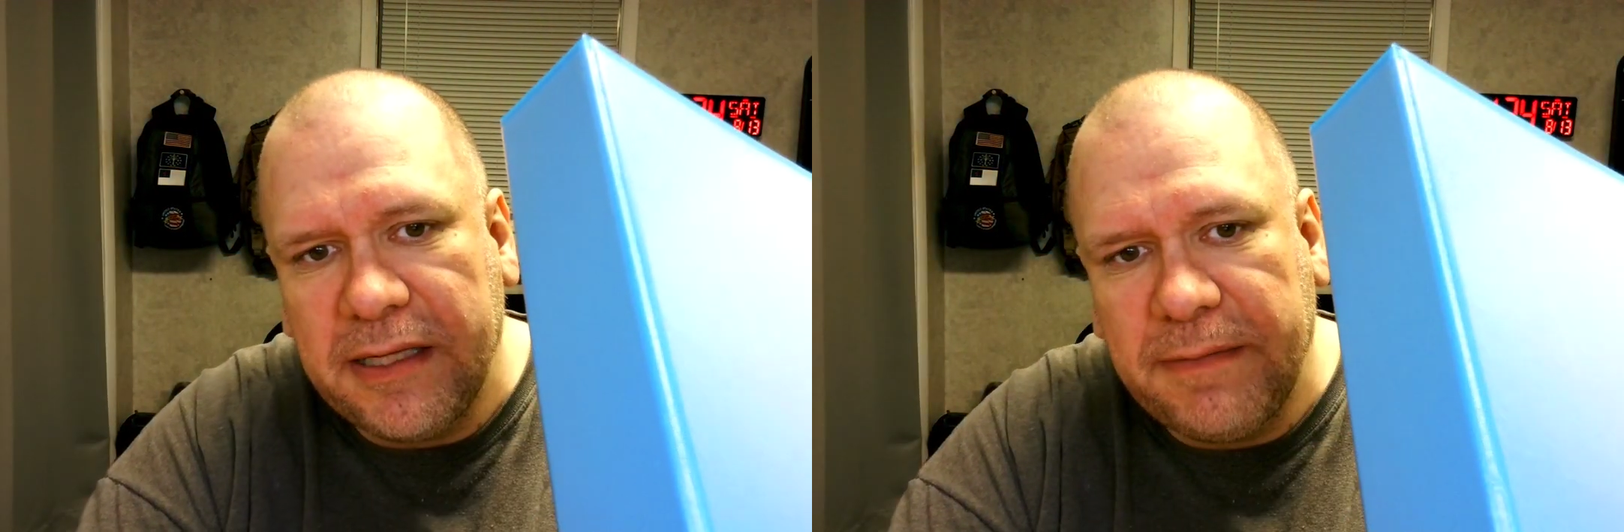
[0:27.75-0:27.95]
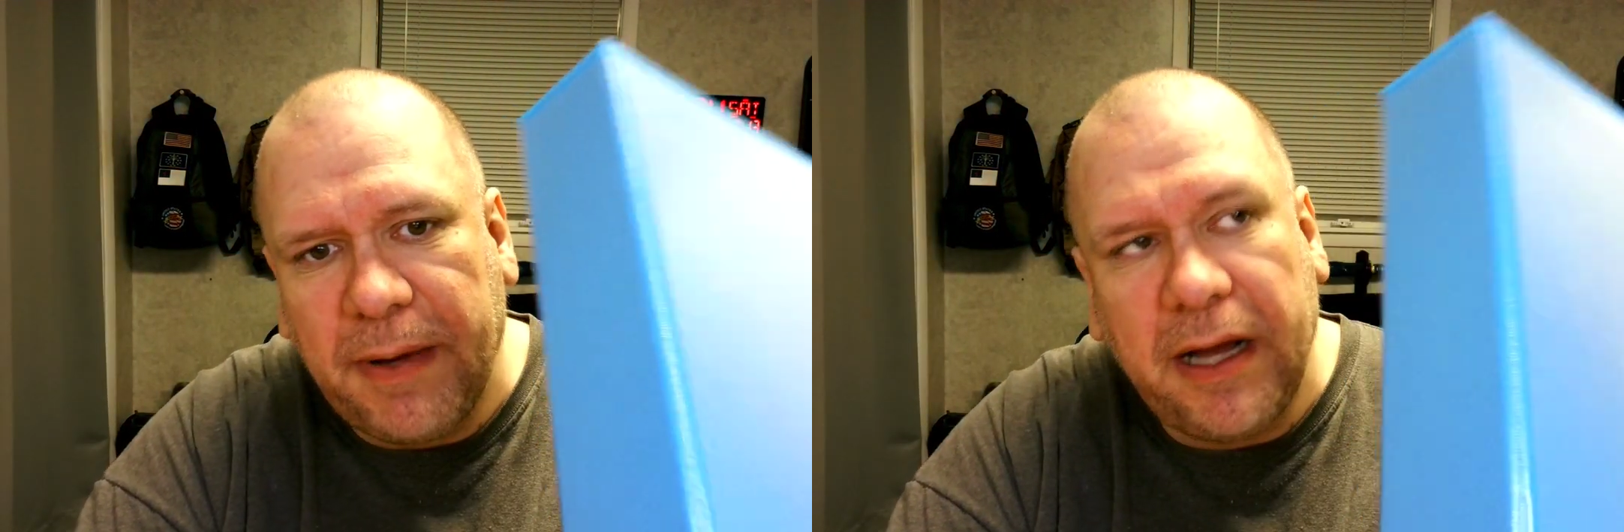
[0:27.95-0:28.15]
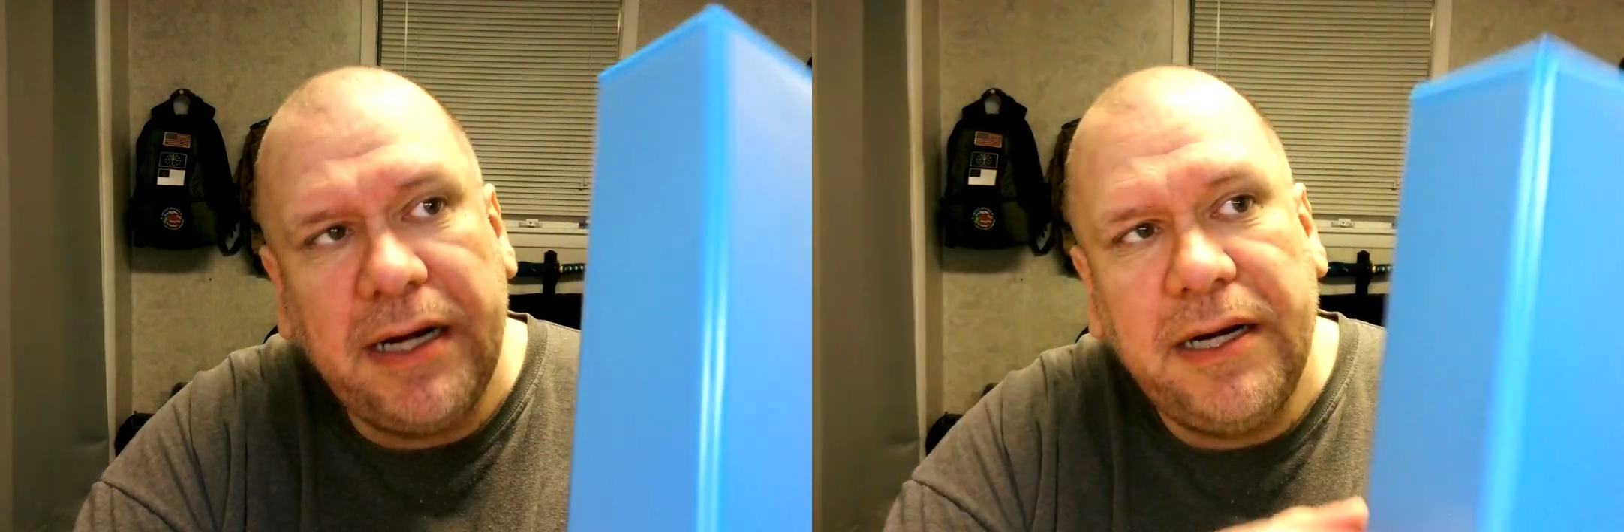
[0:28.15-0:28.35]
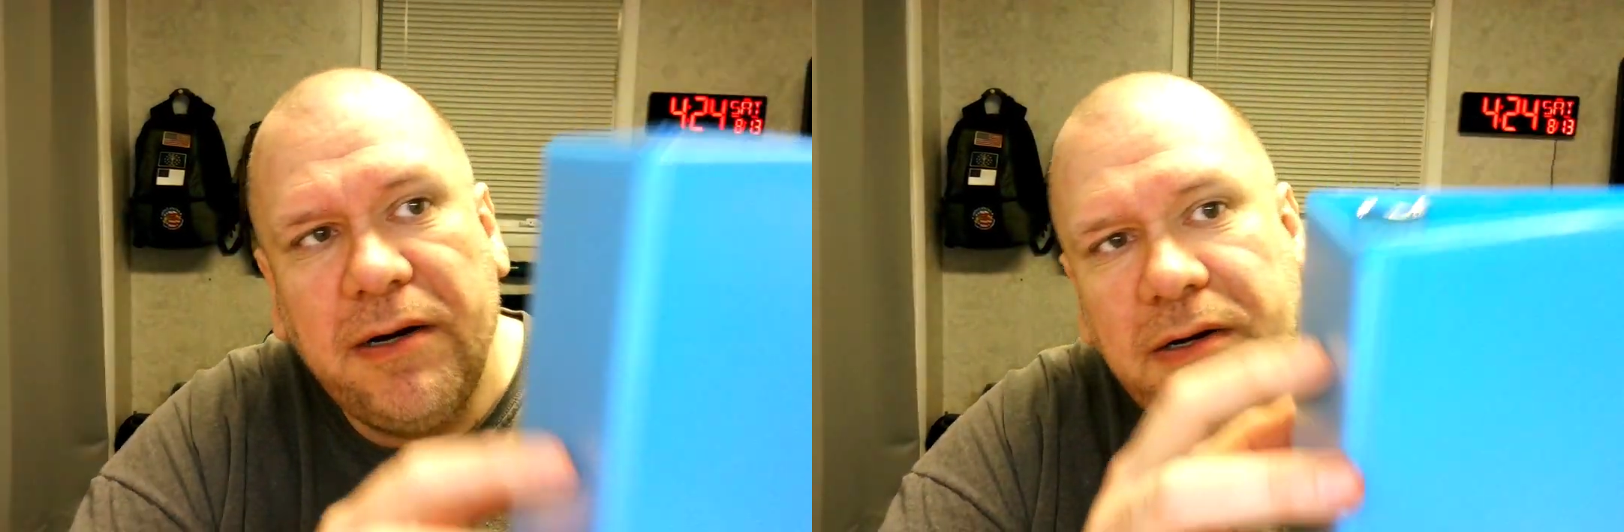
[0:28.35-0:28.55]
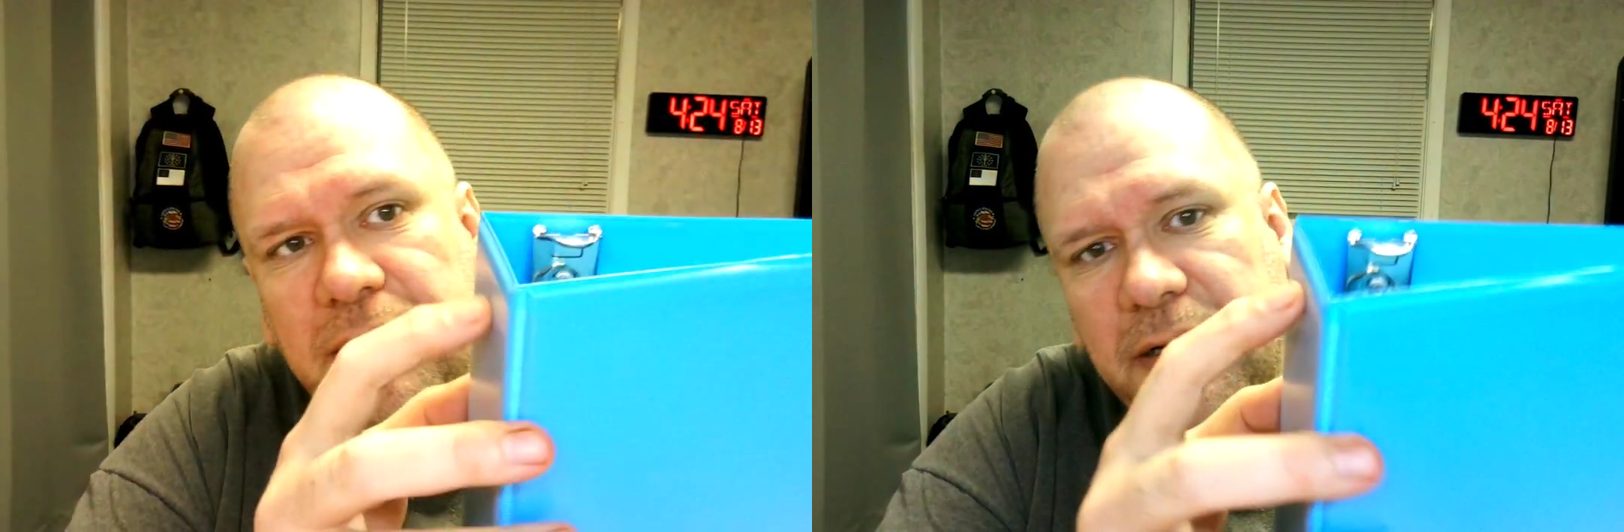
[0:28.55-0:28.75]
spine
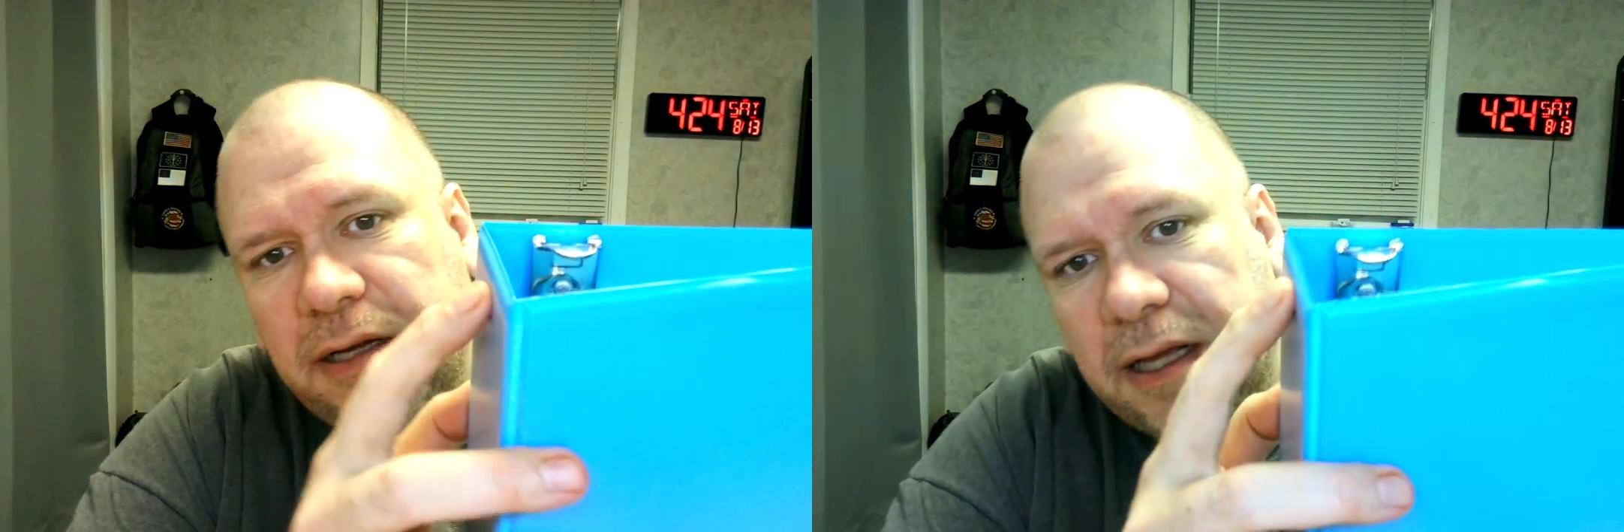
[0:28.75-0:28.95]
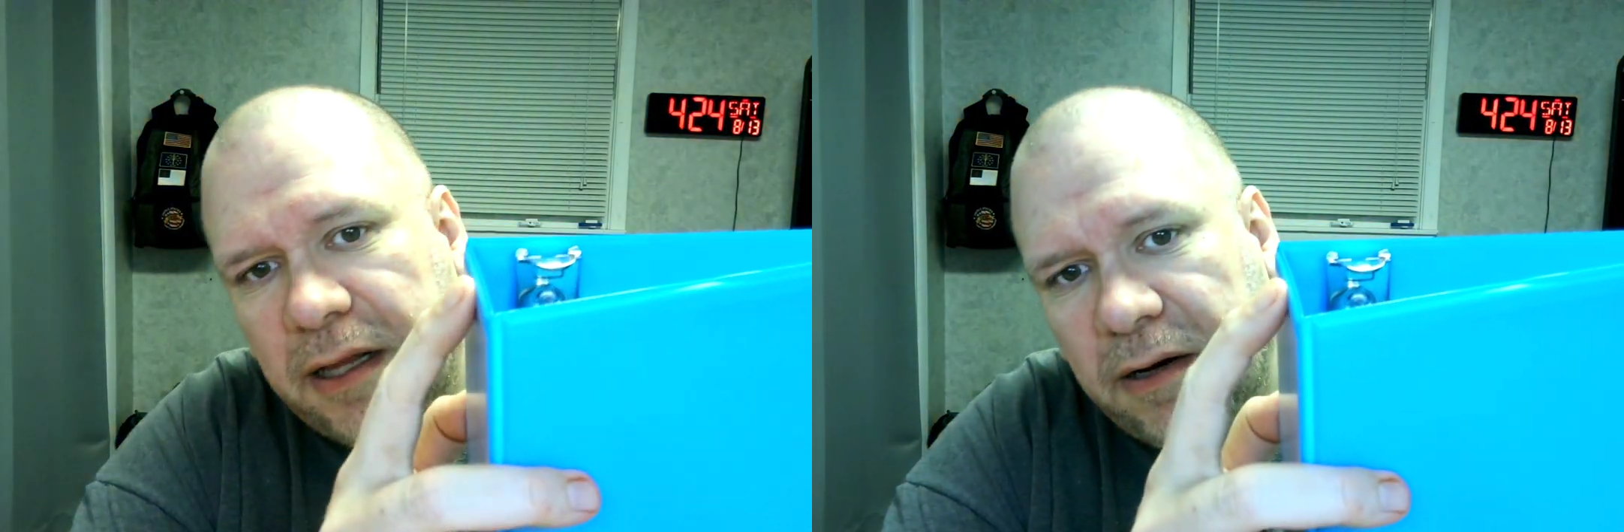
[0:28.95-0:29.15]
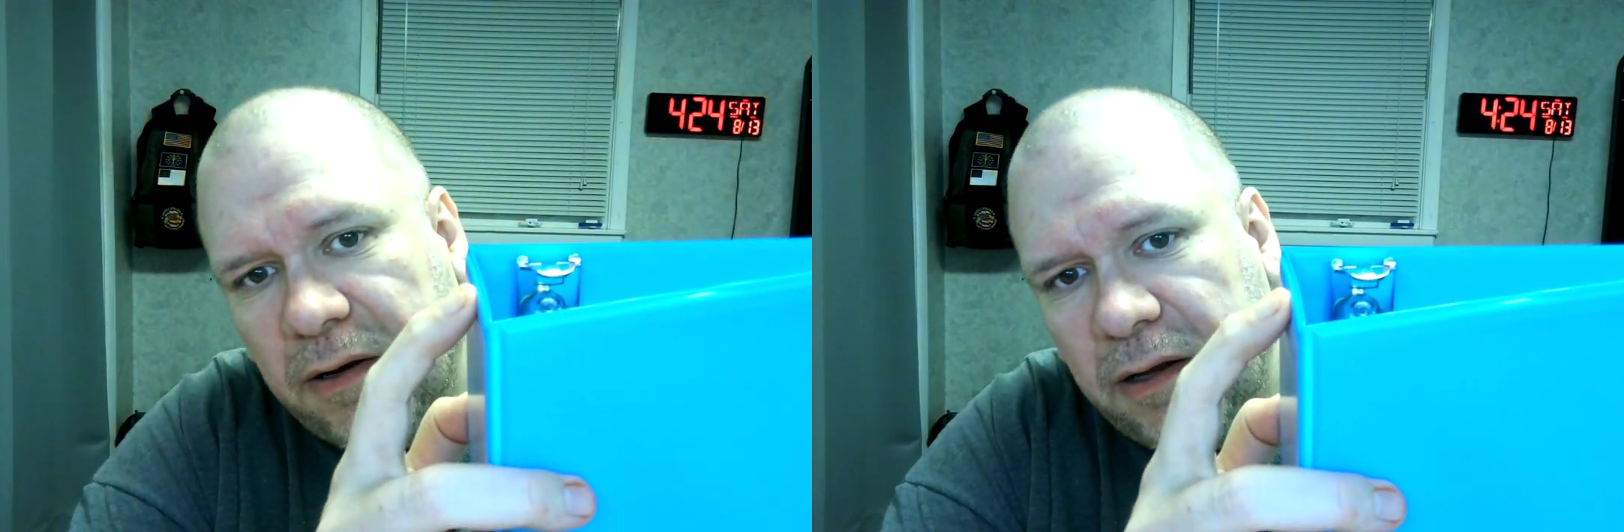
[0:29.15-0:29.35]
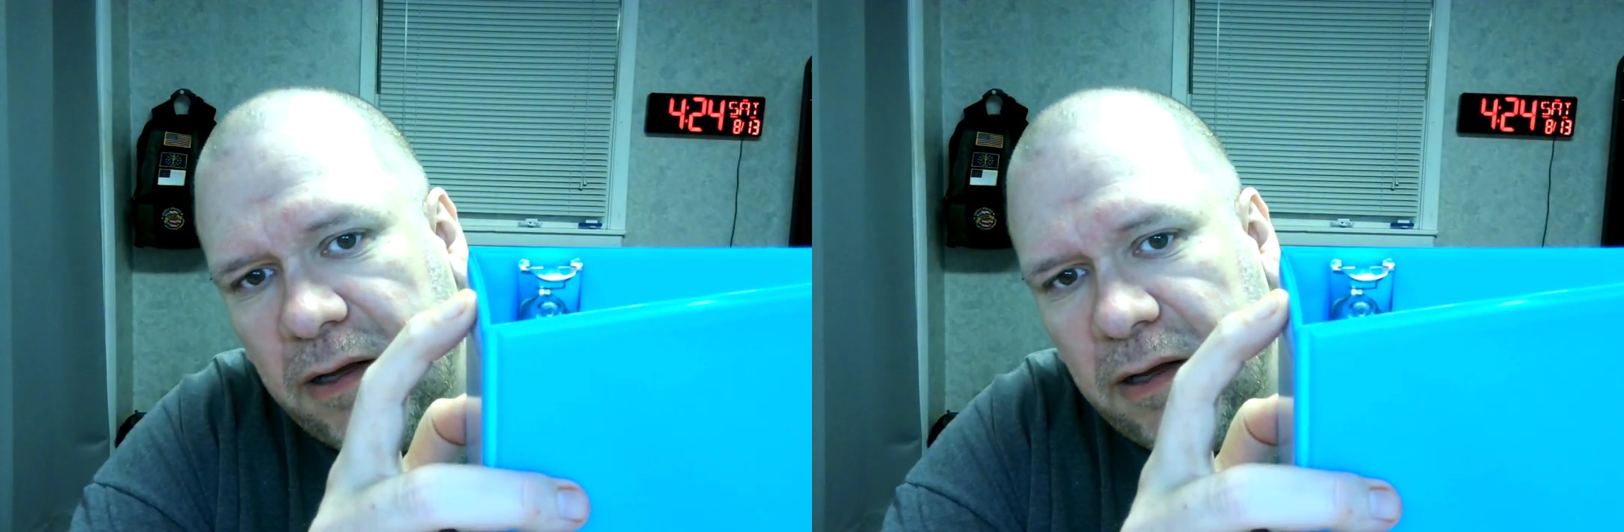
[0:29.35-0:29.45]
here. You got a little